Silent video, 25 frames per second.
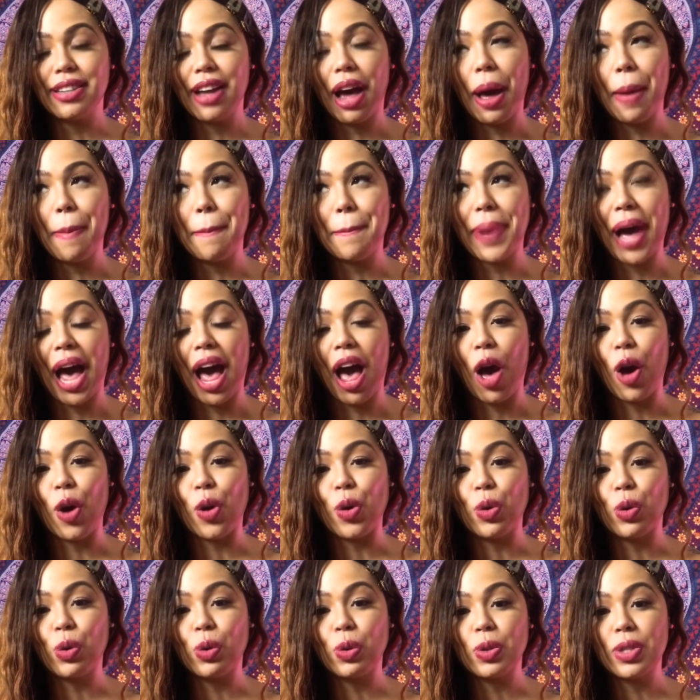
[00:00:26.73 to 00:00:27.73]

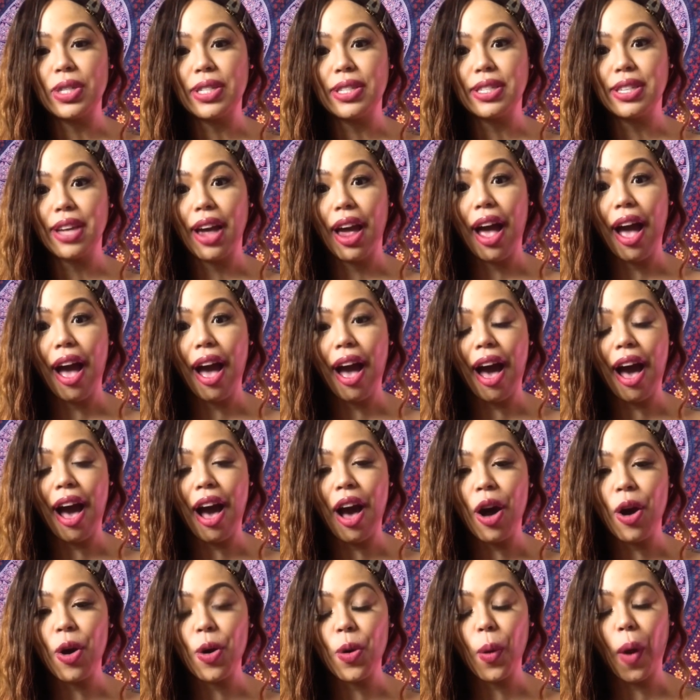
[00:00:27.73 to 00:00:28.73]
about
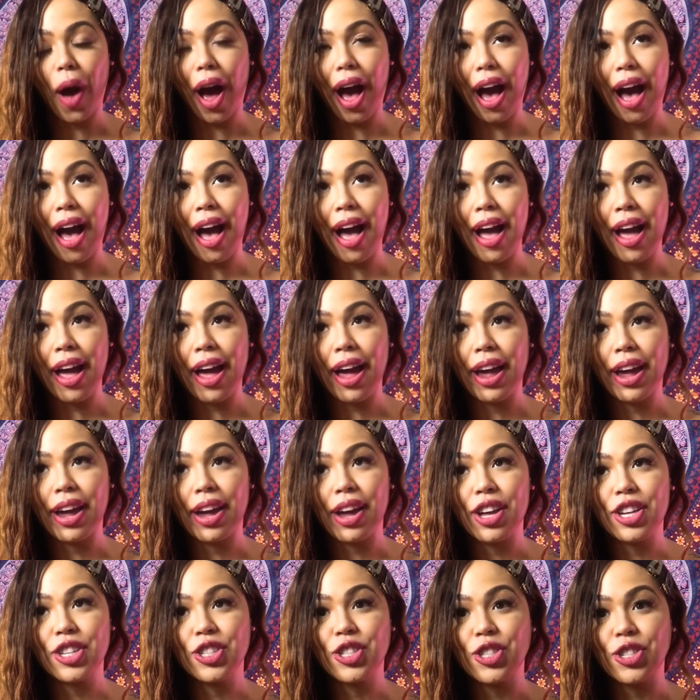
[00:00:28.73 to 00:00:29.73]
how
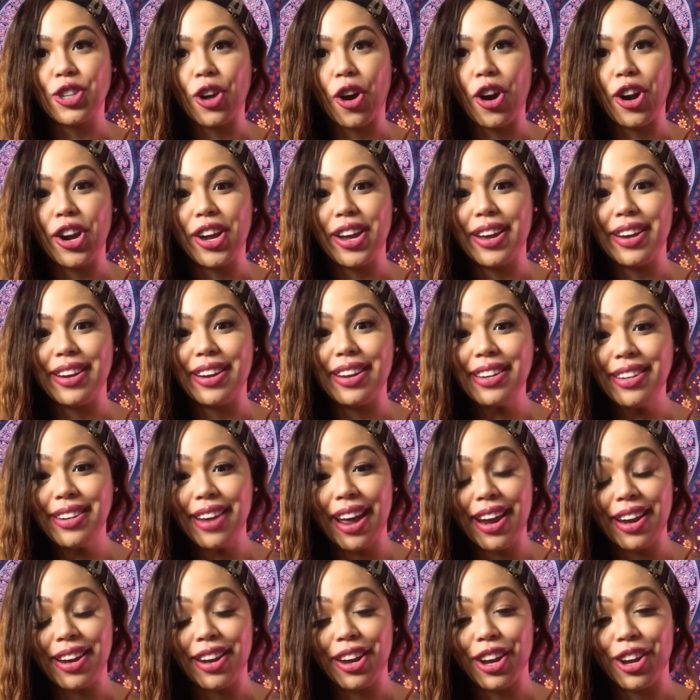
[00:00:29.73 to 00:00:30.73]
I started
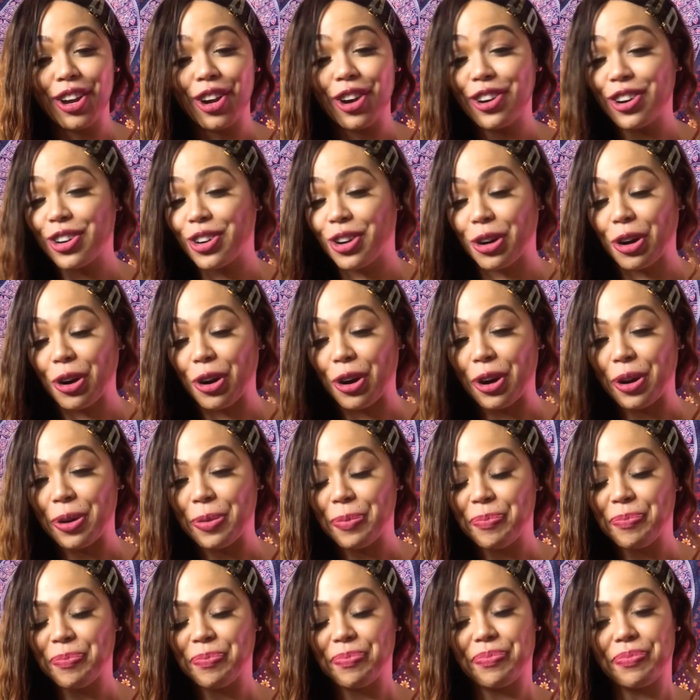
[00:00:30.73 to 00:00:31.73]
dating a
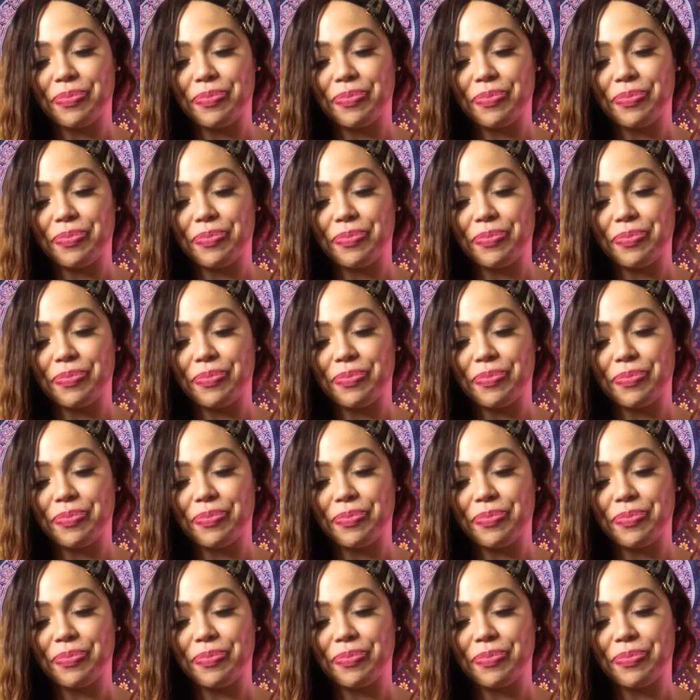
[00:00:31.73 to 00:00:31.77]
girl.